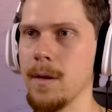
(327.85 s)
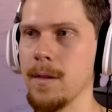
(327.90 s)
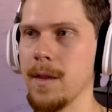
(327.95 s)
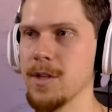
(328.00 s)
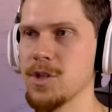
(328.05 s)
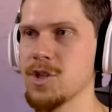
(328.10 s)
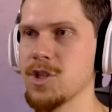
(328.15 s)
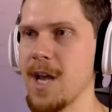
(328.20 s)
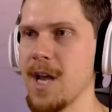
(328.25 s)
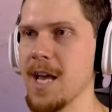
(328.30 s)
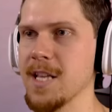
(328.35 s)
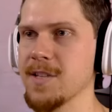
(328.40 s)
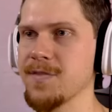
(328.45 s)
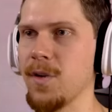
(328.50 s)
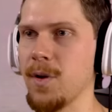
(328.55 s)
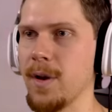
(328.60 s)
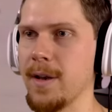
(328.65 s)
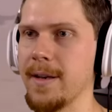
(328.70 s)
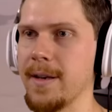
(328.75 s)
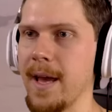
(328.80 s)
There's chairs
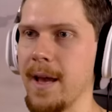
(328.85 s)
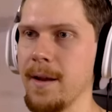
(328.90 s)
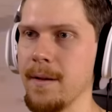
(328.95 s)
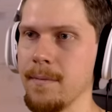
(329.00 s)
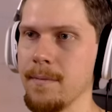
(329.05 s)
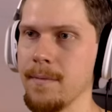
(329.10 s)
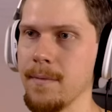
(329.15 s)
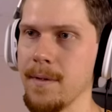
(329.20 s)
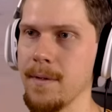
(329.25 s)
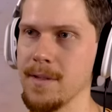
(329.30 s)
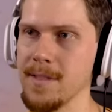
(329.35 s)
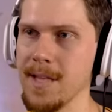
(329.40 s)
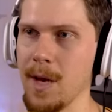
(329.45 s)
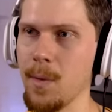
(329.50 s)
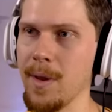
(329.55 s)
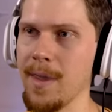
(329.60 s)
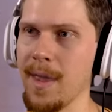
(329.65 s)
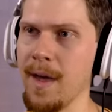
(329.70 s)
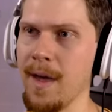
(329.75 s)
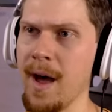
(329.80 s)
falling down. Is
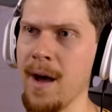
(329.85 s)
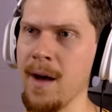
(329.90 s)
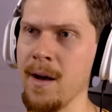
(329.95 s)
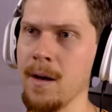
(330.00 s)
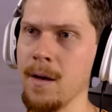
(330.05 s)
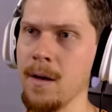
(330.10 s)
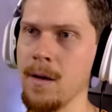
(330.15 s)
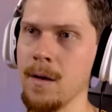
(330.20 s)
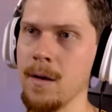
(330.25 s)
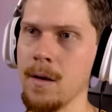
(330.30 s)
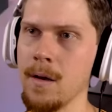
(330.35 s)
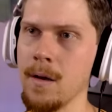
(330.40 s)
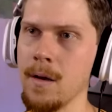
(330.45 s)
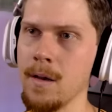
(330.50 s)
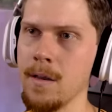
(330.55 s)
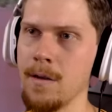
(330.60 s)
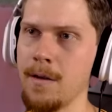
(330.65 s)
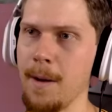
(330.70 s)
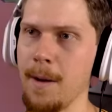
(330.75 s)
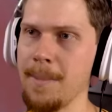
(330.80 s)
that where they are?
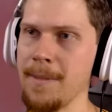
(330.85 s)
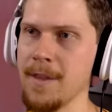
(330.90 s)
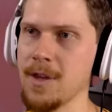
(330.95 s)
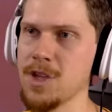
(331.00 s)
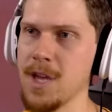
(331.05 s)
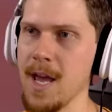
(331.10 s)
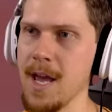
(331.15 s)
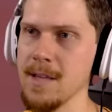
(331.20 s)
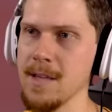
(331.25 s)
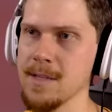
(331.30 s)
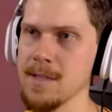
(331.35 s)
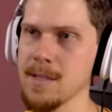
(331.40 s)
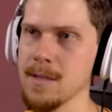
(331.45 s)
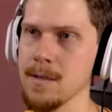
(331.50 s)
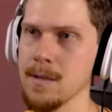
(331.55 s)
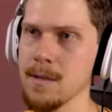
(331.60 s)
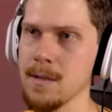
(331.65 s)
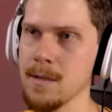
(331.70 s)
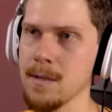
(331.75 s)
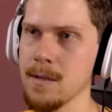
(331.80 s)
They're up in the chairs?
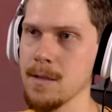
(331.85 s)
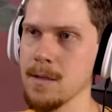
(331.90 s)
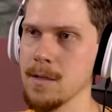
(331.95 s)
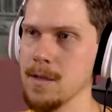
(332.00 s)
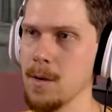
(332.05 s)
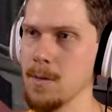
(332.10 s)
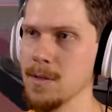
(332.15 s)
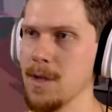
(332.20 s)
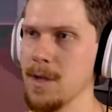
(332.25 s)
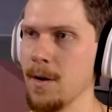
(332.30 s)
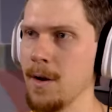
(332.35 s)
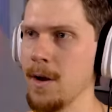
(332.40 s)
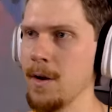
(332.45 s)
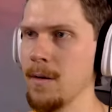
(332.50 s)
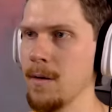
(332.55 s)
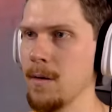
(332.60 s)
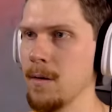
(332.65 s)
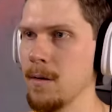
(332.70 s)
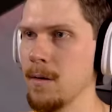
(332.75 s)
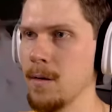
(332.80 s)
Is that what's going on?